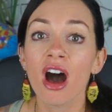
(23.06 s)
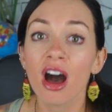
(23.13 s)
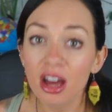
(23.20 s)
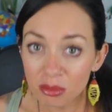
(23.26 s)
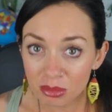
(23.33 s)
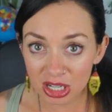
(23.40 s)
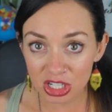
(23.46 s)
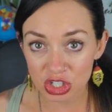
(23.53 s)

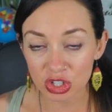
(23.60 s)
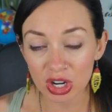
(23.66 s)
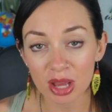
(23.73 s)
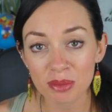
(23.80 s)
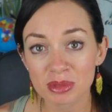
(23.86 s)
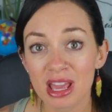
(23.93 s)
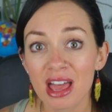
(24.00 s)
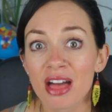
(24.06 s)
on my
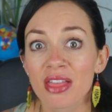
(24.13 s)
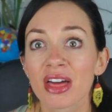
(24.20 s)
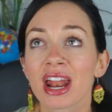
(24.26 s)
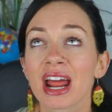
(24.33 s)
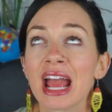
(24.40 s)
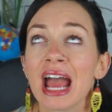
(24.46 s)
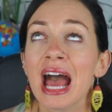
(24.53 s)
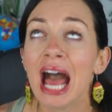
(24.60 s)
trips
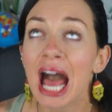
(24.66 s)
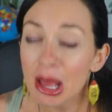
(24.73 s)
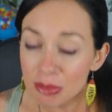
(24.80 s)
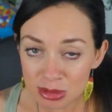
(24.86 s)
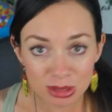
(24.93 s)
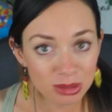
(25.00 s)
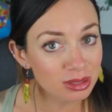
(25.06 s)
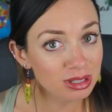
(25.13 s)
that I
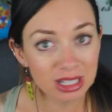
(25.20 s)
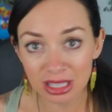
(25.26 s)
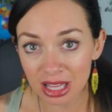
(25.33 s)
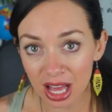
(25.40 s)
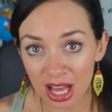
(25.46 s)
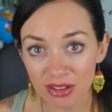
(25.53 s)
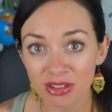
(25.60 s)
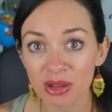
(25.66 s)
absolutely
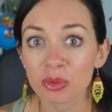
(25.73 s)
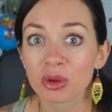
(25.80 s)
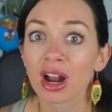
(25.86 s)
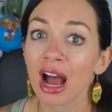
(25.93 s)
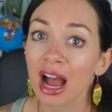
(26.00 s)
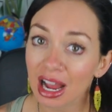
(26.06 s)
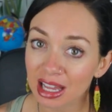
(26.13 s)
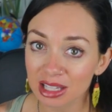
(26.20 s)
love and would
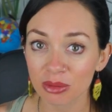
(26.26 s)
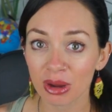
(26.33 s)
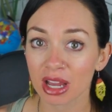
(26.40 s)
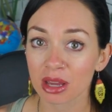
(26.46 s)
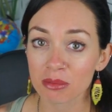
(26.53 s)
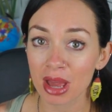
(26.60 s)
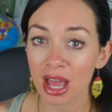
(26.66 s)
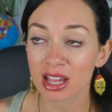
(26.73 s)
highly
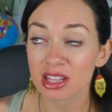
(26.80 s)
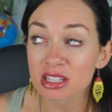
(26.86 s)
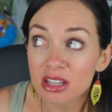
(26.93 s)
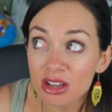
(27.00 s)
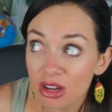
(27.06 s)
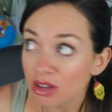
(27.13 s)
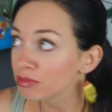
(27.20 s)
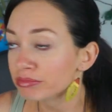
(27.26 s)
recommend,
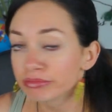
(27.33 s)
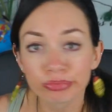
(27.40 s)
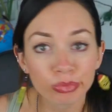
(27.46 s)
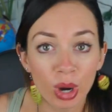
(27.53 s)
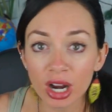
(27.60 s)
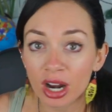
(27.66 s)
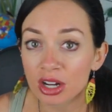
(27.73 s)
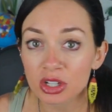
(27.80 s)
so
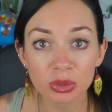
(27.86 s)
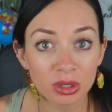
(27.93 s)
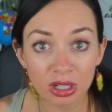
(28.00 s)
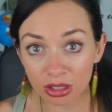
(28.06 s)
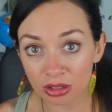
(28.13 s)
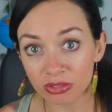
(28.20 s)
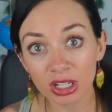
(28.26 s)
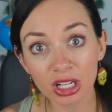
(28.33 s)
why not do
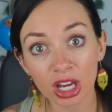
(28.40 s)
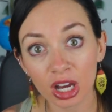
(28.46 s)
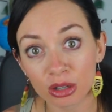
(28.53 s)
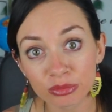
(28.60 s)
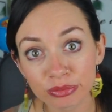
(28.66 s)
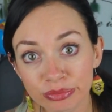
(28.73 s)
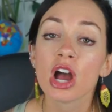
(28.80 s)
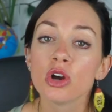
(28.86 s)
another
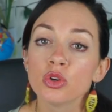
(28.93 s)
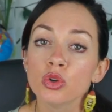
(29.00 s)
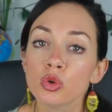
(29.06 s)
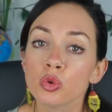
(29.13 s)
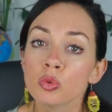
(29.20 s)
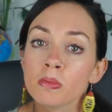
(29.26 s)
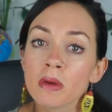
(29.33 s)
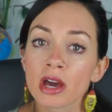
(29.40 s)
video?
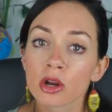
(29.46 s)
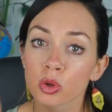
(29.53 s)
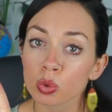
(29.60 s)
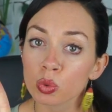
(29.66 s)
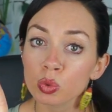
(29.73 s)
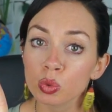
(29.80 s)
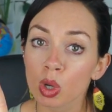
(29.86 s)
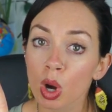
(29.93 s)
Numero
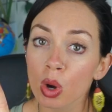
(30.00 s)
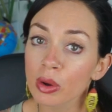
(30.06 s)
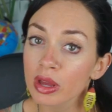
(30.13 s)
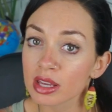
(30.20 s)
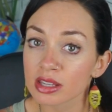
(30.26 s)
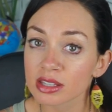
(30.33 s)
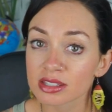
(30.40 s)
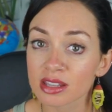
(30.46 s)
uno
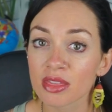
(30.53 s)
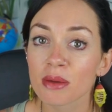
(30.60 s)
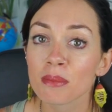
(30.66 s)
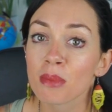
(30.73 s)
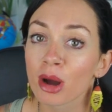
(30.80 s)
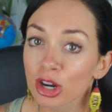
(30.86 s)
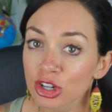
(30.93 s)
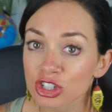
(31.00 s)
is the
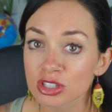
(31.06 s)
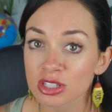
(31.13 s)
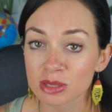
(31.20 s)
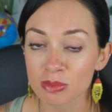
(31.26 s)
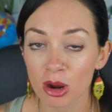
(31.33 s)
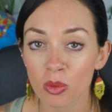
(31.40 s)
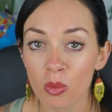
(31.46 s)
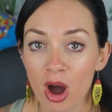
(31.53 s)
Martian
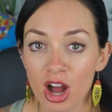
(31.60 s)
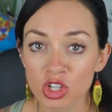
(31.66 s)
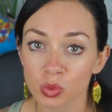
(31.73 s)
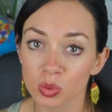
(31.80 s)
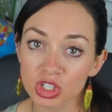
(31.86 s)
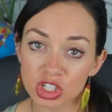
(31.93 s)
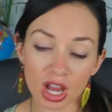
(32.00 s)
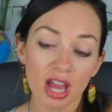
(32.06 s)
smartwatch,
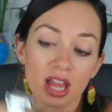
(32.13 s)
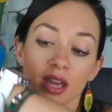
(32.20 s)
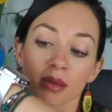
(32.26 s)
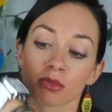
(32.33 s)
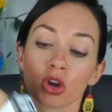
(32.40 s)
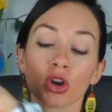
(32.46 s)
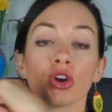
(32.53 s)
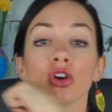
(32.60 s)
which I
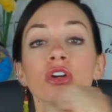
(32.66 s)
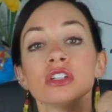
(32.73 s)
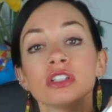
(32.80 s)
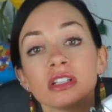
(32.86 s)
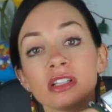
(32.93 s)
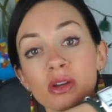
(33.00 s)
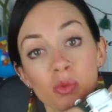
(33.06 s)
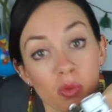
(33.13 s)
am
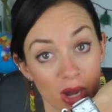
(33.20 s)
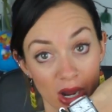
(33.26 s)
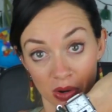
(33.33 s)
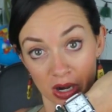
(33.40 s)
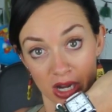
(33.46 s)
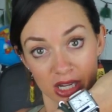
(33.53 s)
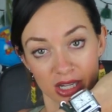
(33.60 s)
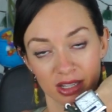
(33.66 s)
currently
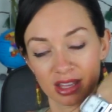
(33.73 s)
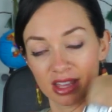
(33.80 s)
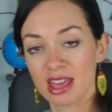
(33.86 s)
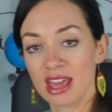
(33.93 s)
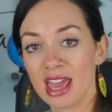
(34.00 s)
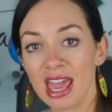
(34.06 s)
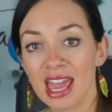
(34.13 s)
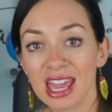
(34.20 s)
wearing,
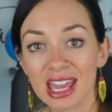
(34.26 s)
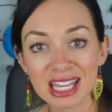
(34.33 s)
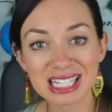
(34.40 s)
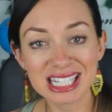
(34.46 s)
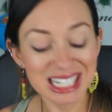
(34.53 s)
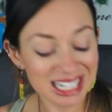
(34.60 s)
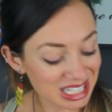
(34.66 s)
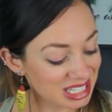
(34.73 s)

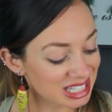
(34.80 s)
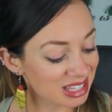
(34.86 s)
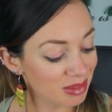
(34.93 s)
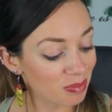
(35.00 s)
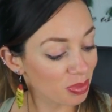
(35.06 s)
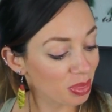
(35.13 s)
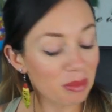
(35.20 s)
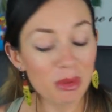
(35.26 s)
and it is
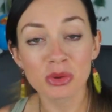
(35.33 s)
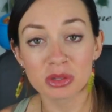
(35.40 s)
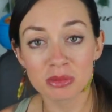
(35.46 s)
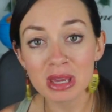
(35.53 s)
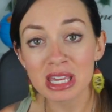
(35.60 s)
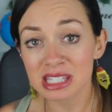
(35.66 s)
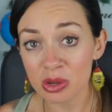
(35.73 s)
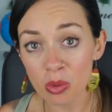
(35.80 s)
the most
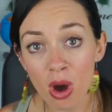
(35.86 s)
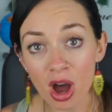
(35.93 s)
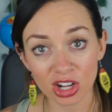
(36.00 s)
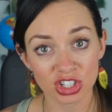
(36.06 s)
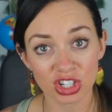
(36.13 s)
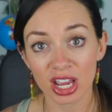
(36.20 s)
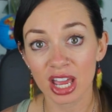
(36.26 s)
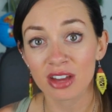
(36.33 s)
amazing
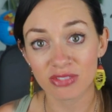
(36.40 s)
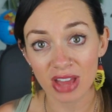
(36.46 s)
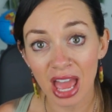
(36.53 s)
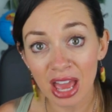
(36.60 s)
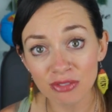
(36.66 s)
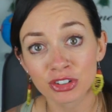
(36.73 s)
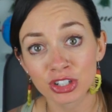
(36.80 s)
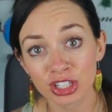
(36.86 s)
watch I have
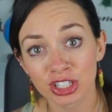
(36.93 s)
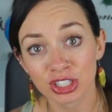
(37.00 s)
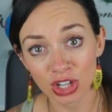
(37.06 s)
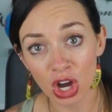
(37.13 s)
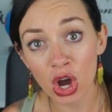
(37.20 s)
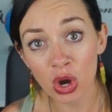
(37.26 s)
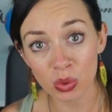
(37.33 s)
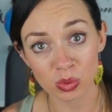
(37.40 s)
ever
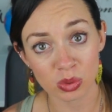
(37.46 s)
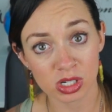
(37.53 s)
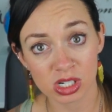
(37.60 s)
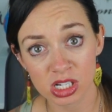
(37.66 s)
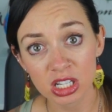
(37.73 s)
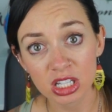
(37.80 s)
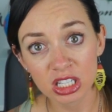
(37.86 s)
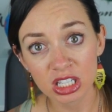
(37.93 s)
owned,